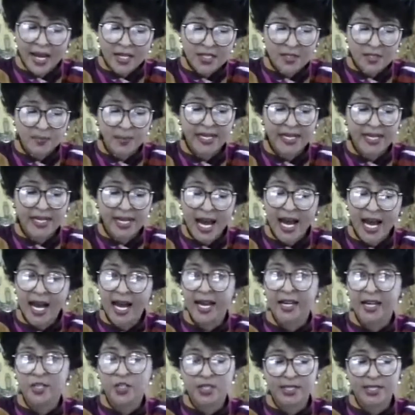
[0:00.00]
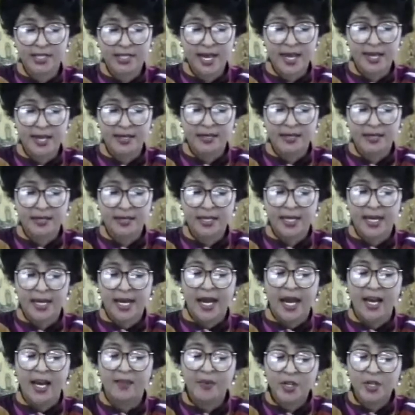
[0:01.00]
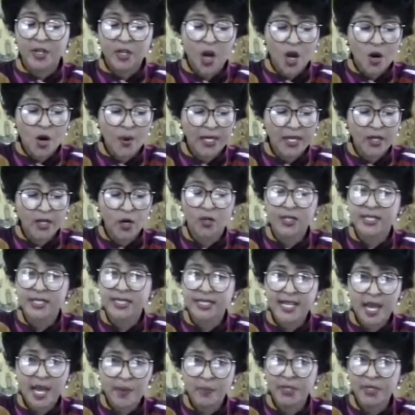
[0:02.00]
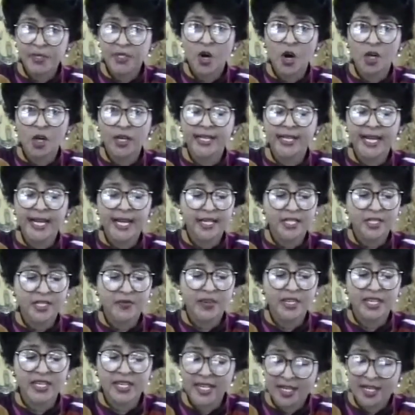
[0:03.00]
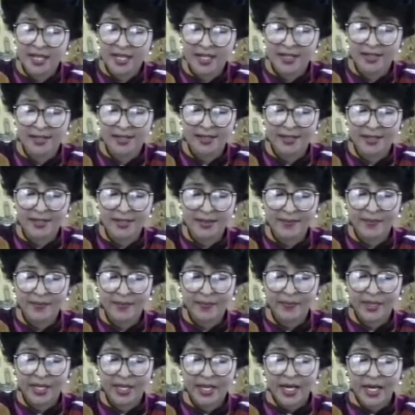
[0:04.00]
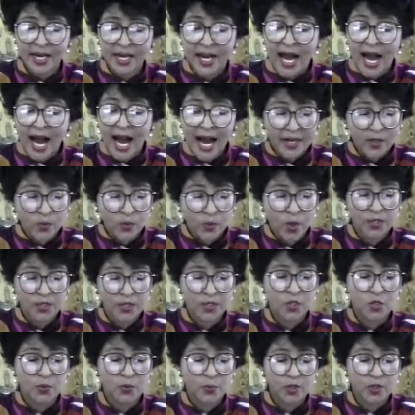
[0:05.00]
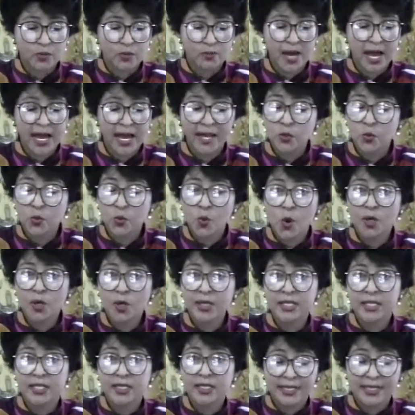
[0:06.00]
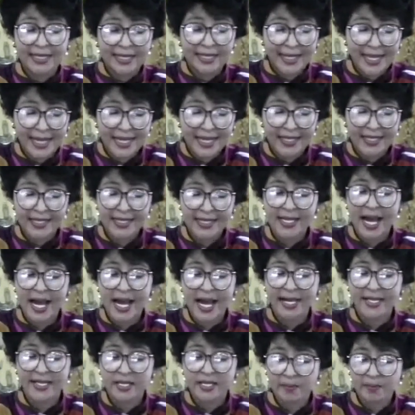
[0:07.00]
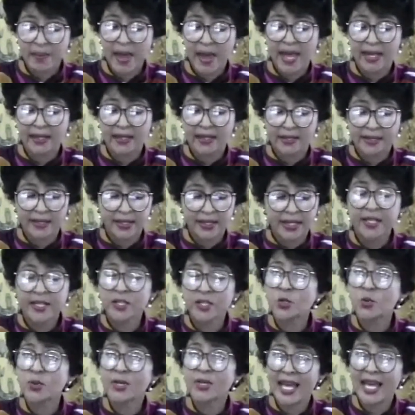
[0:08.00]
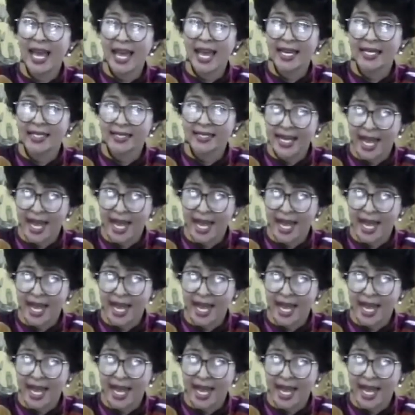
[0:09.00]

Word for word: My husband and I, she said, have been going on separate holidays for years, I'd wanted to put my Edwardian king-size bed into